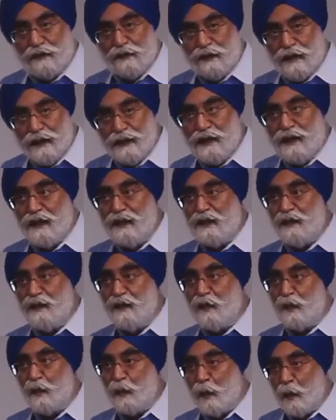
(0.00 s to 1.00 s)
Reddy
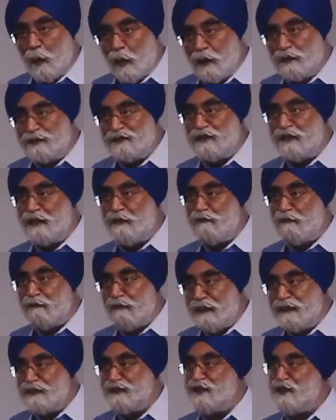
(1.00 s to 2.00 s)
was the
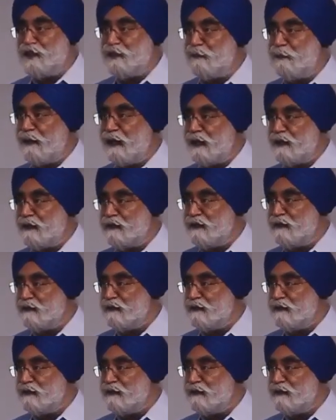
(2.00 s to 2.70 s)
Fed chairman,